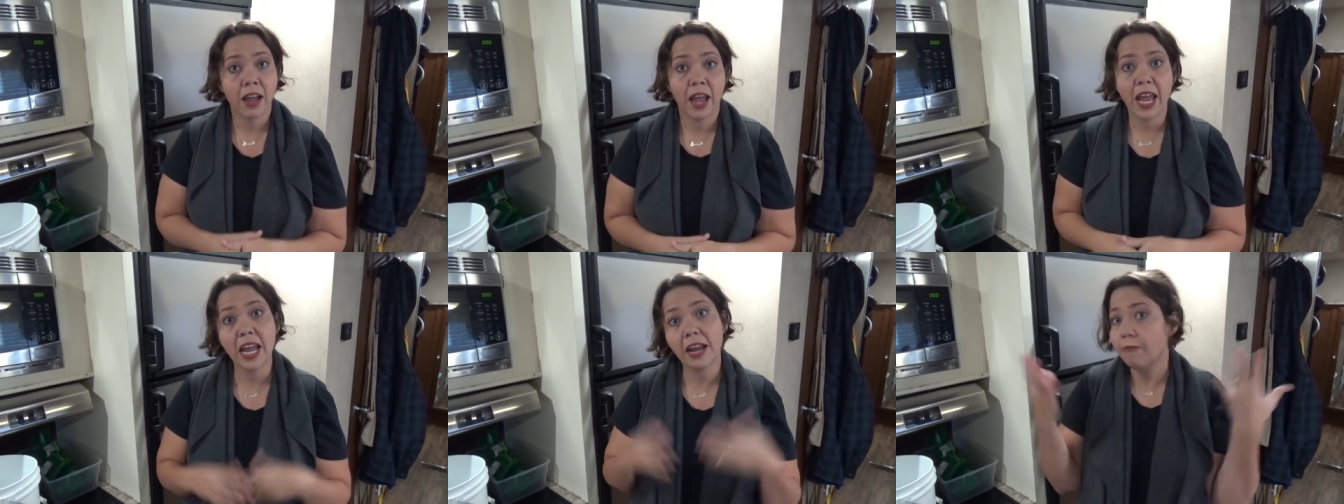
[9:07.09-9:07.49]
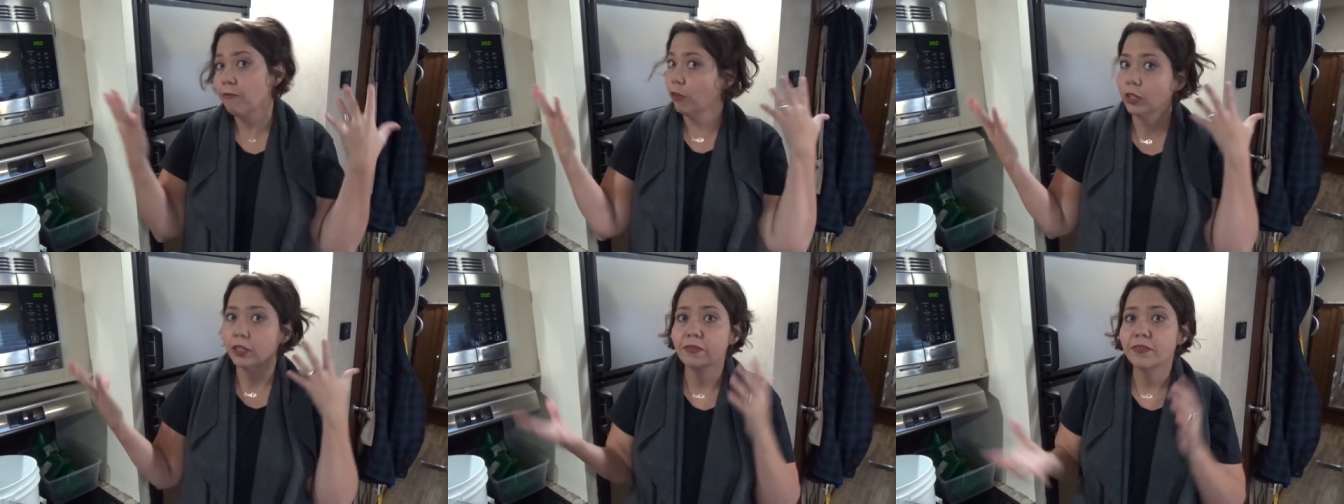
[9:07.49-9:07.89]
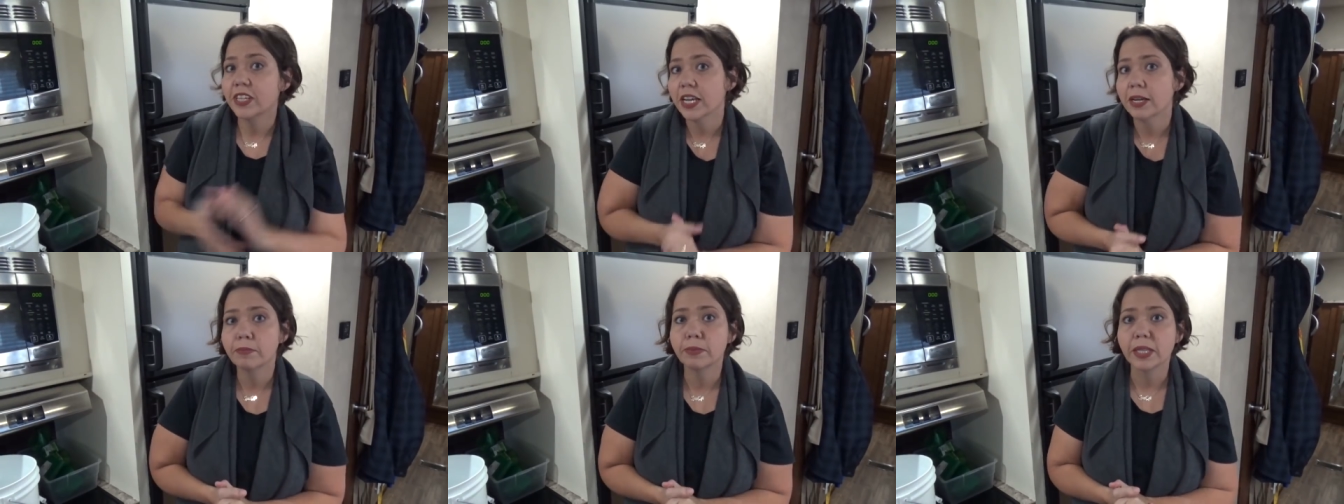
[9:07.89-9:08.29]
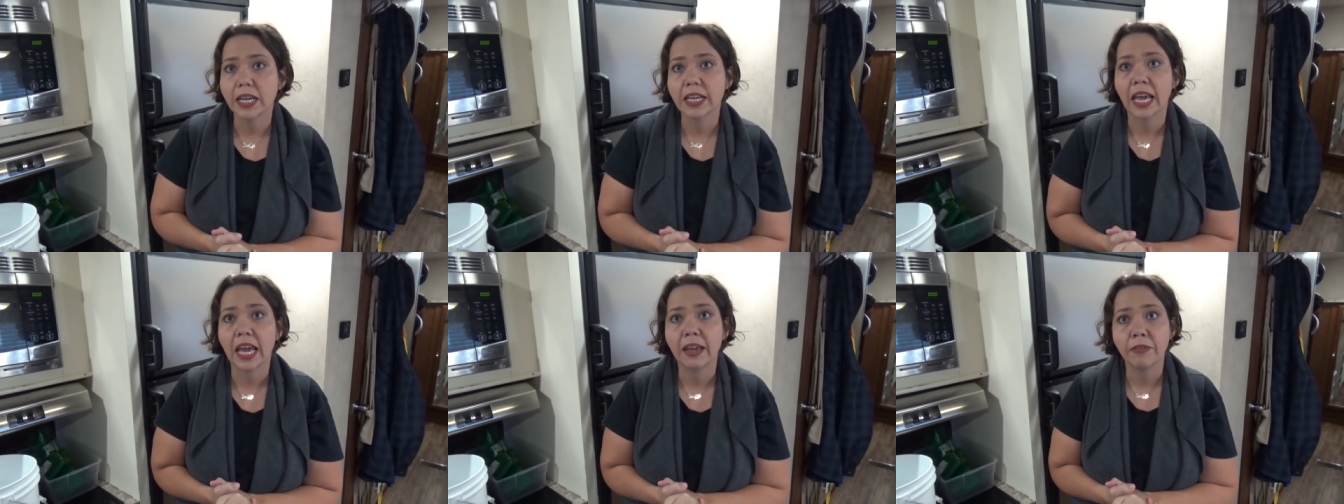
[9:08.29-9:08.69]
handful of tips I
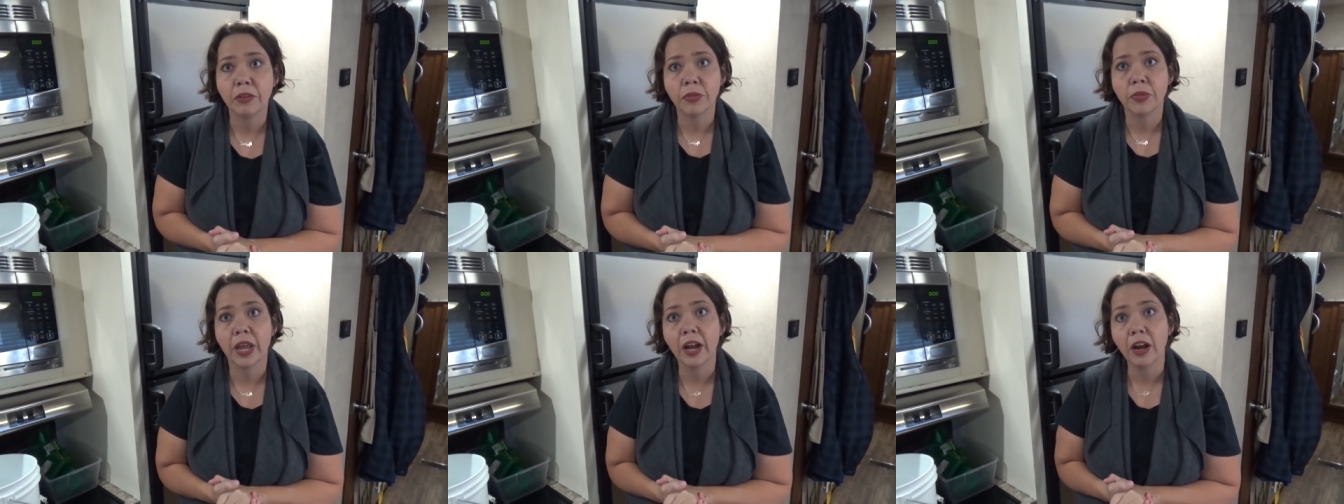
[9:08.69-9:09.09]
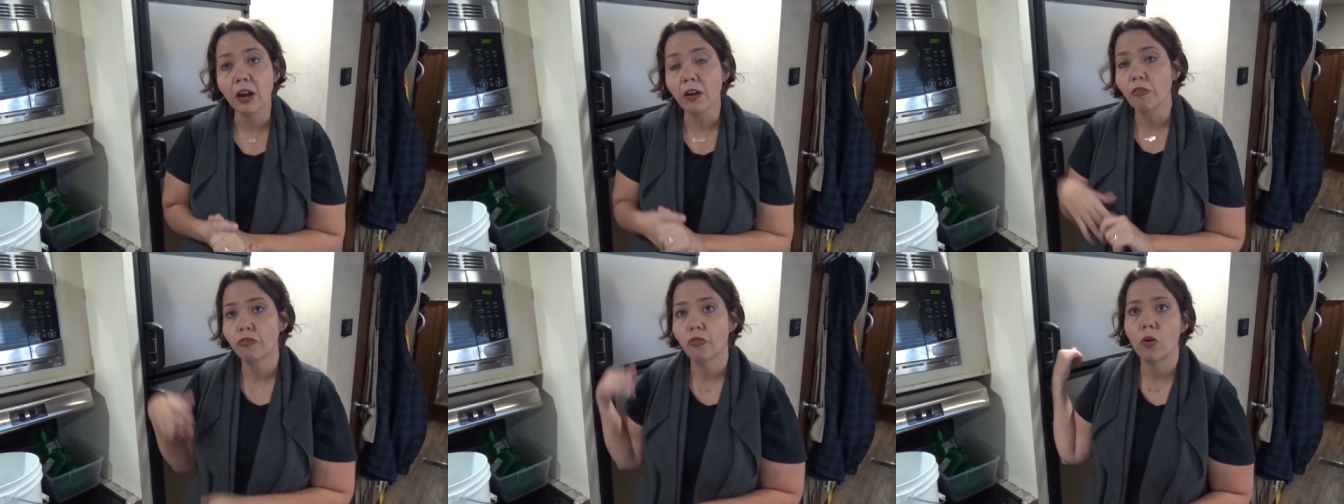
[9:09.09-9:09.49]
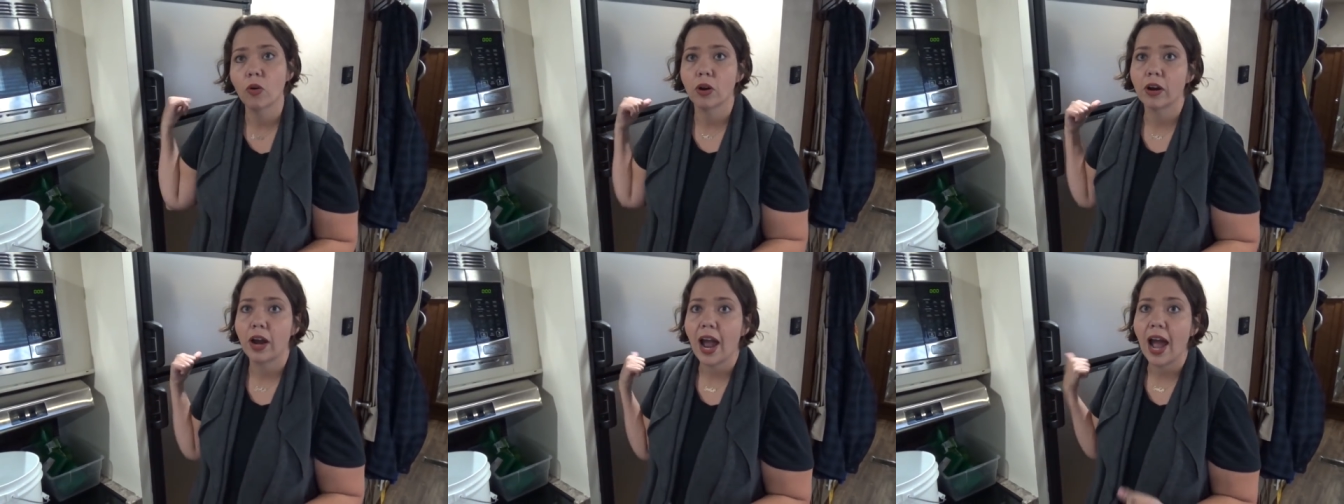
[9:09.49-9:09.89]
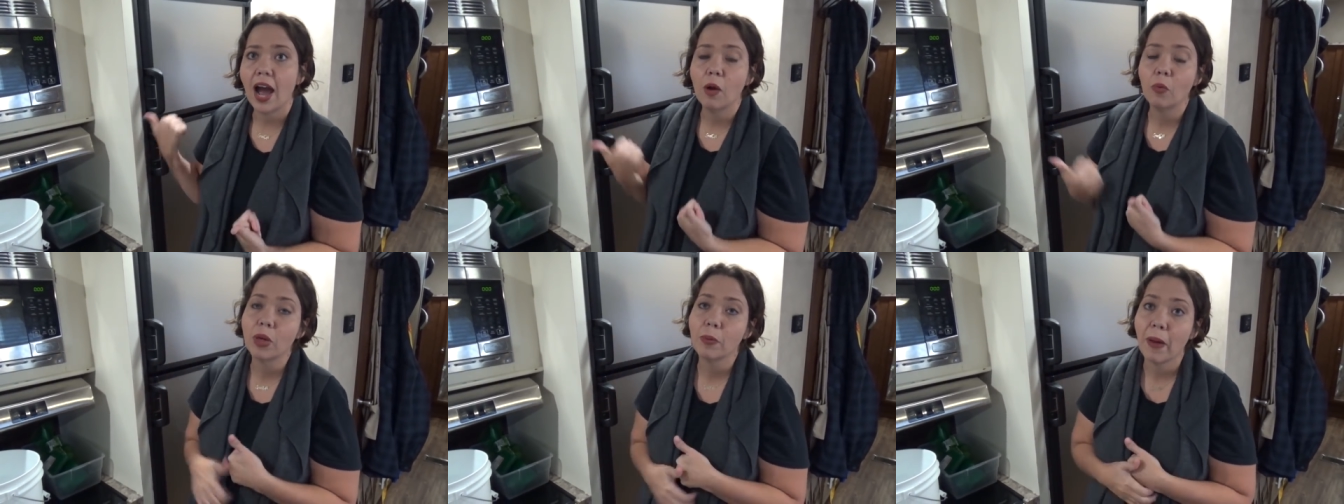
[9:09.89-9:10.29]
gave you there for
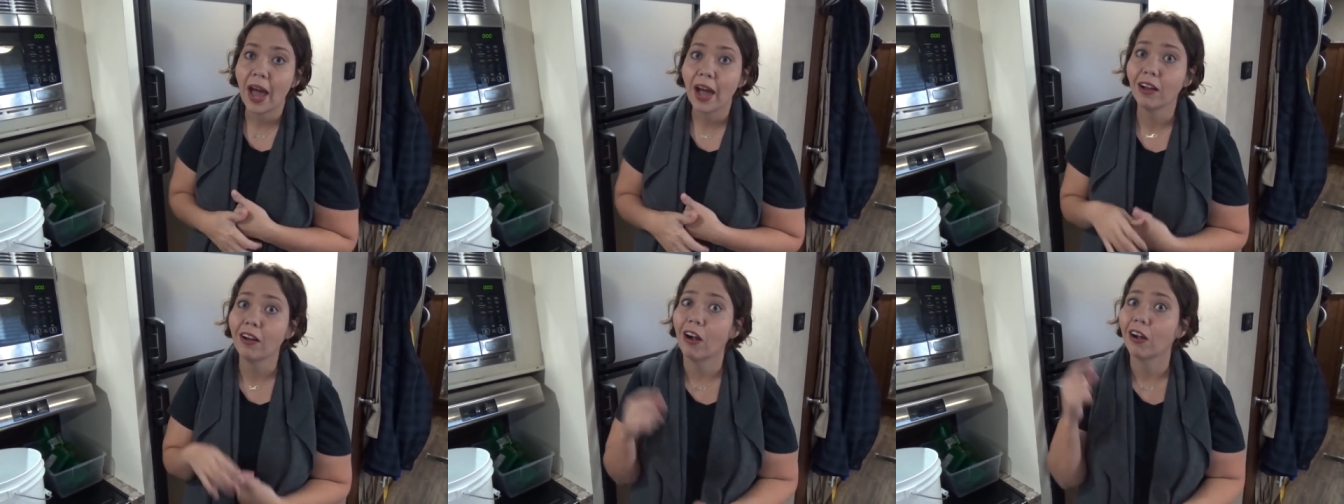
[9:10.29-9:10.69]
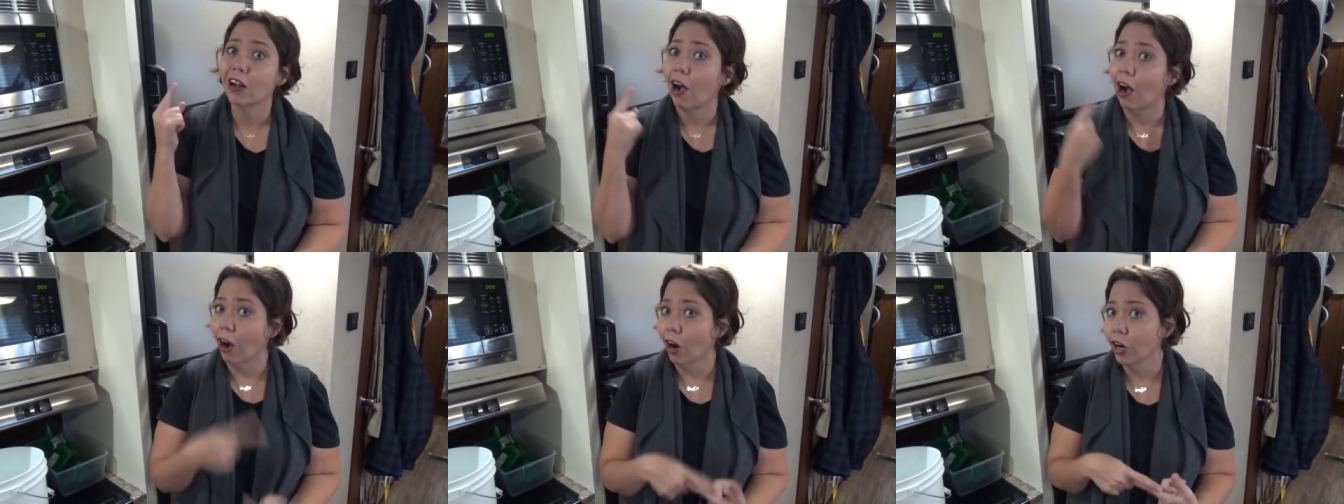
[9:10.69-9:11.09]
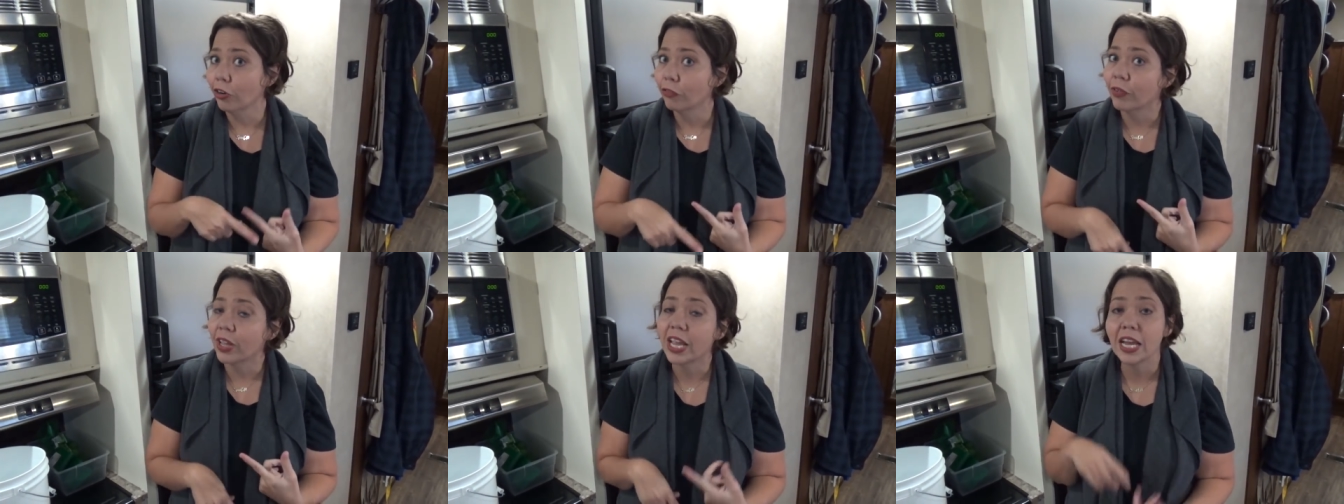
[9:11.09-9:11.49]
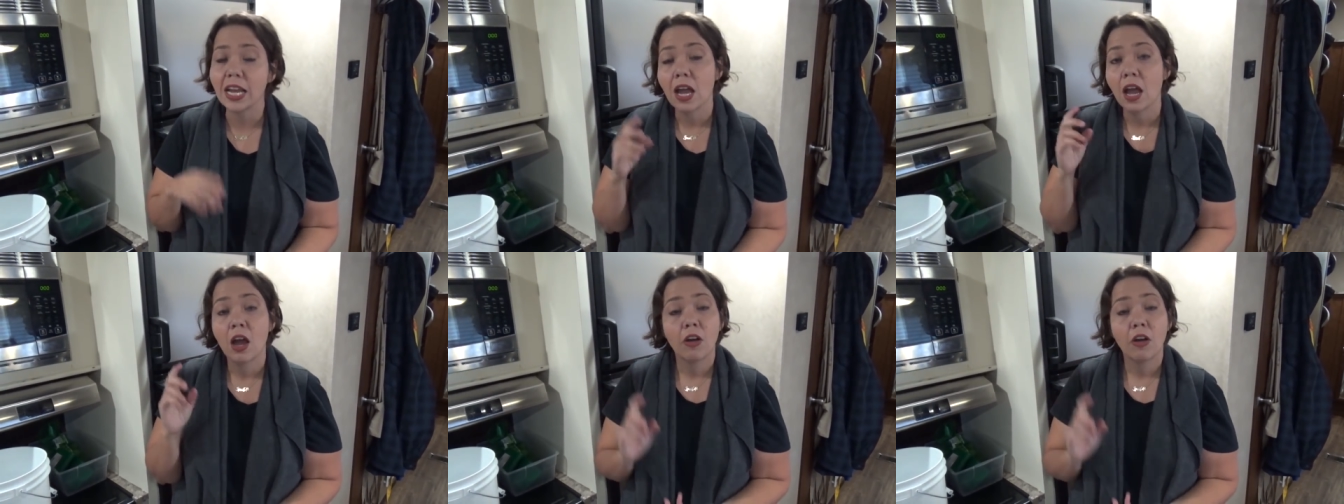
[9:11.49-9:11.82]
how we pack our RV,